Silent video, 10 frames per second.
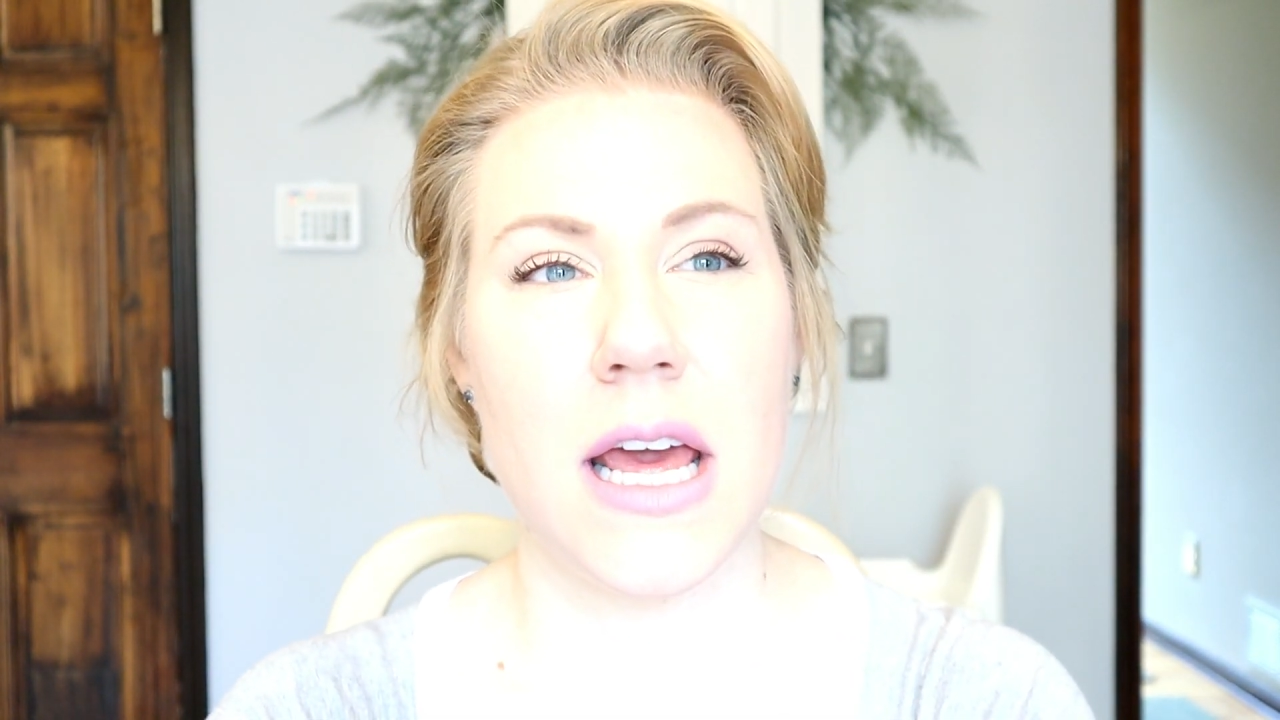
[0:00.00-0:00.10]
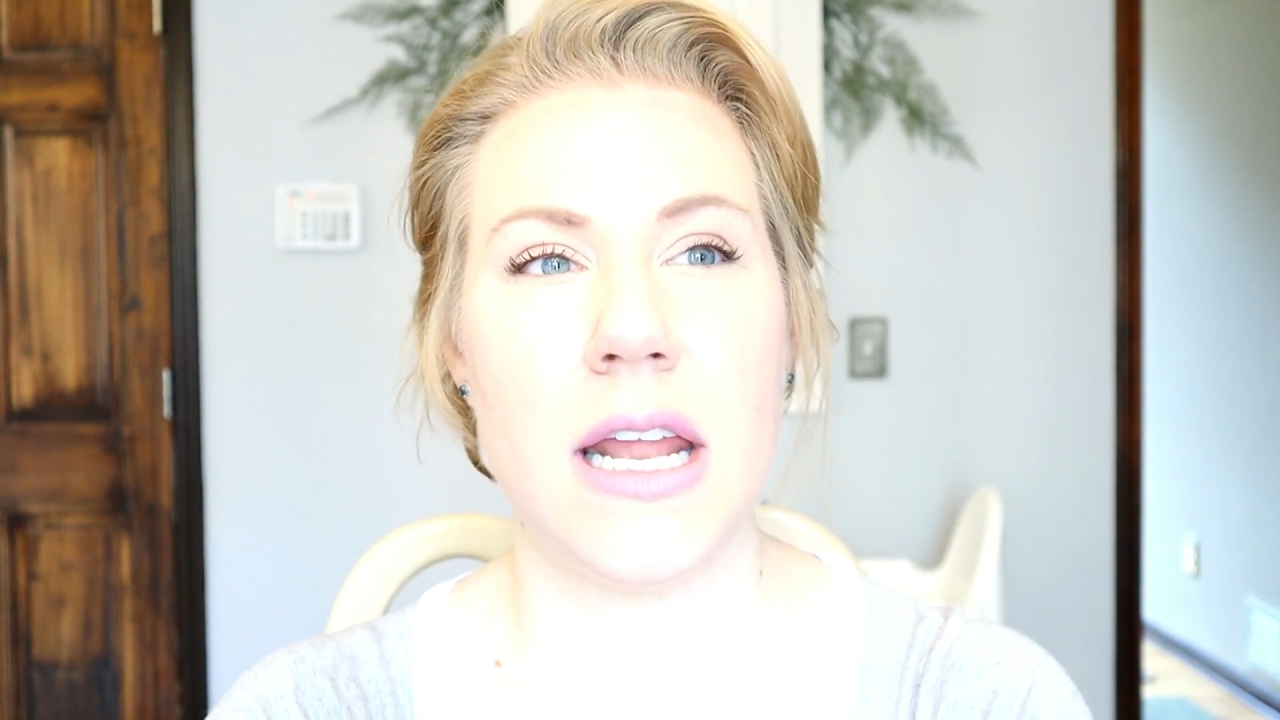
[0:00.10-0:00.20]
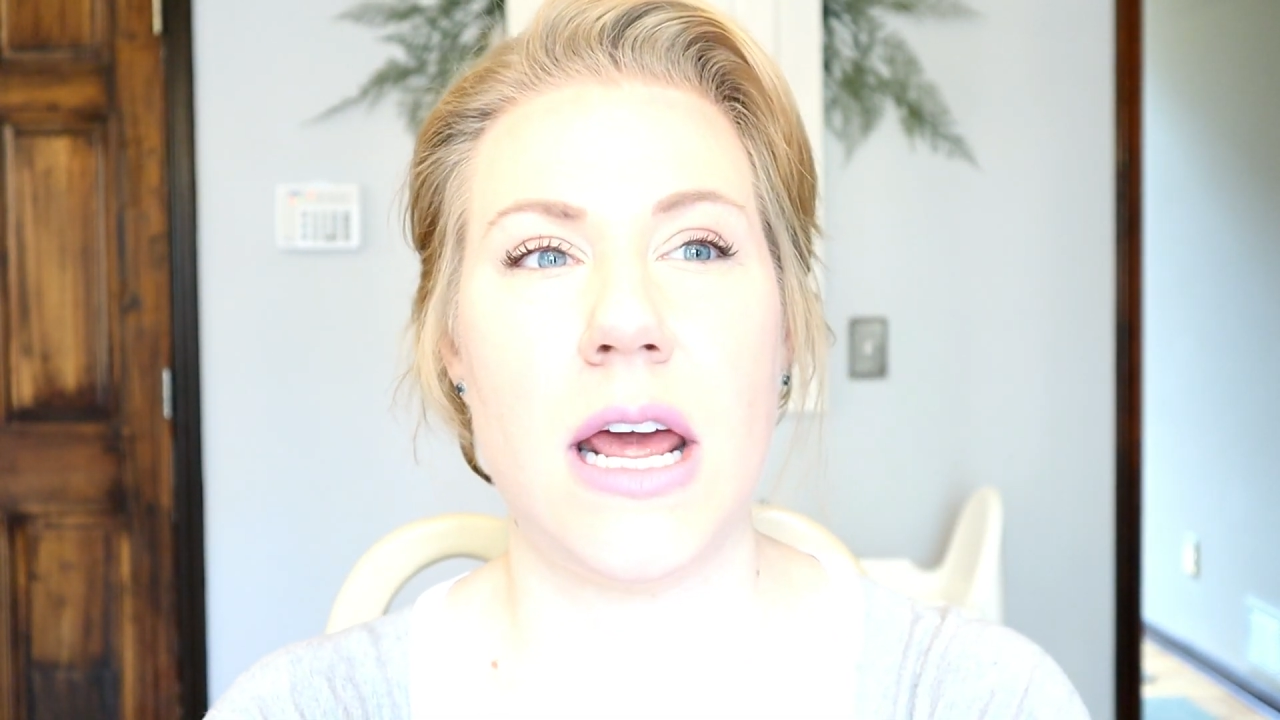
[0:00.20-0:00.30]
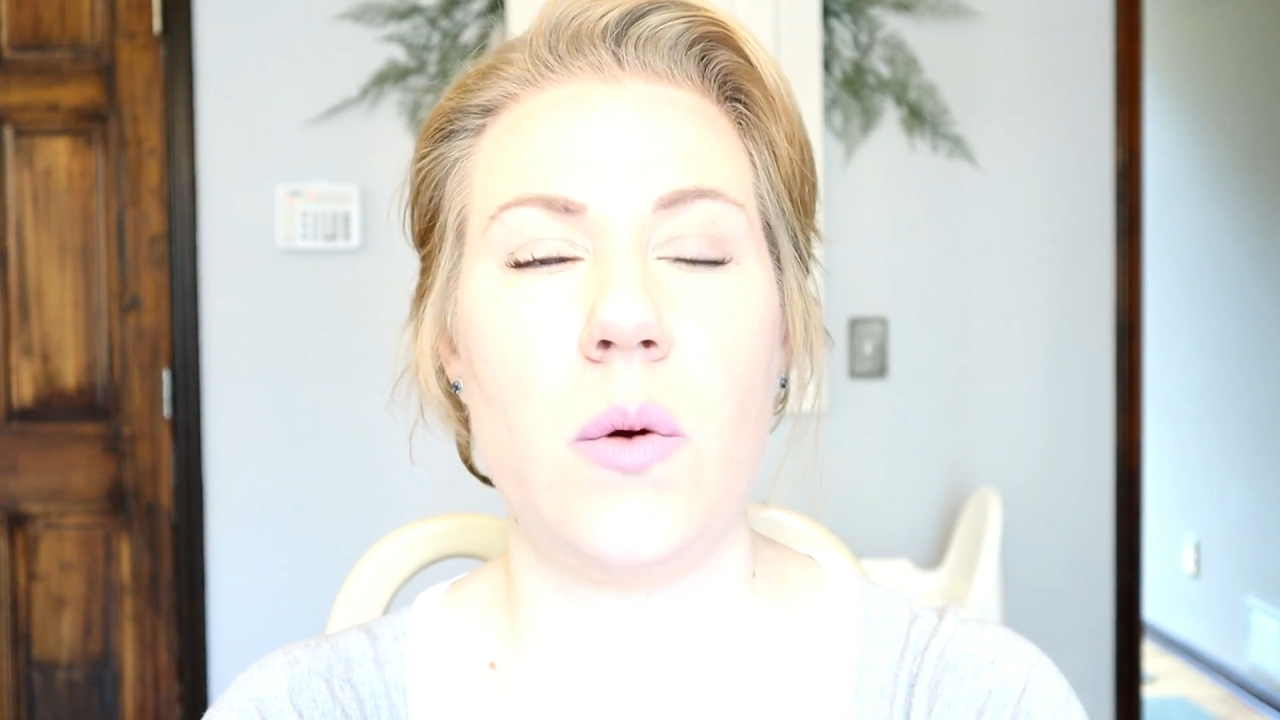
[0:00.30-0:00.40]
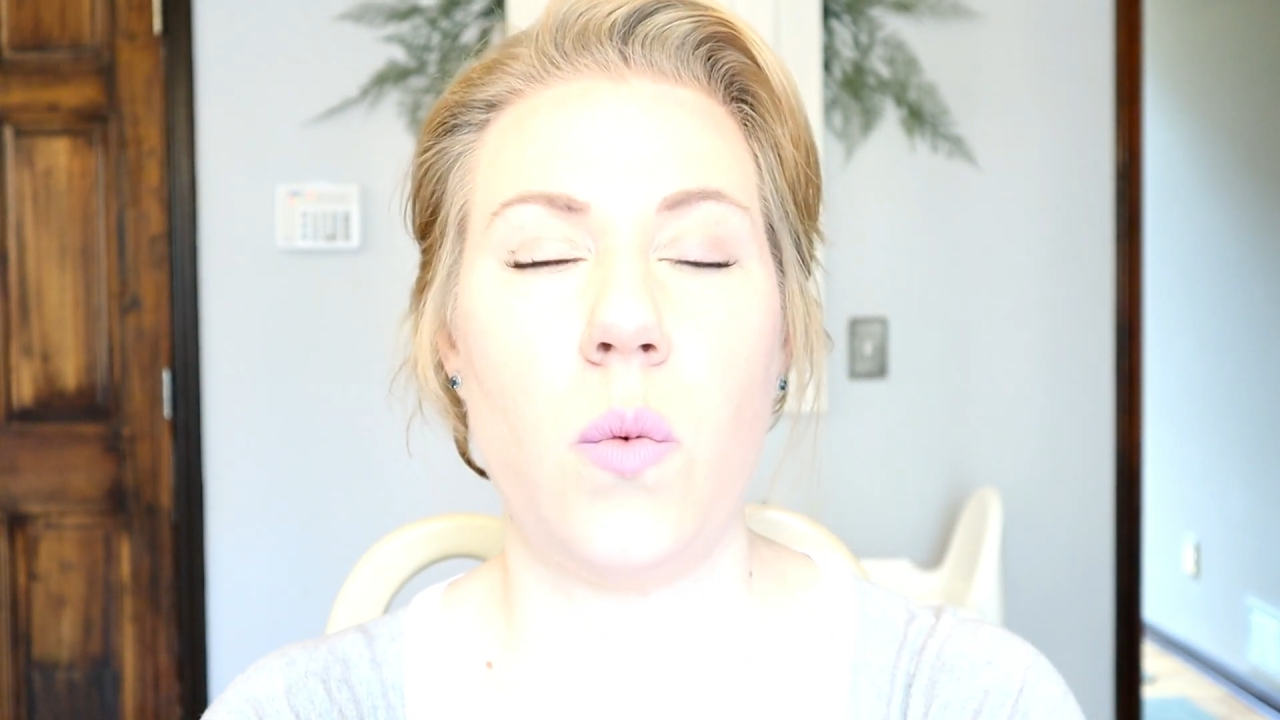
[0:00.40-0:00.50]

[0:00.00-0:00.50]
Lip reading: in a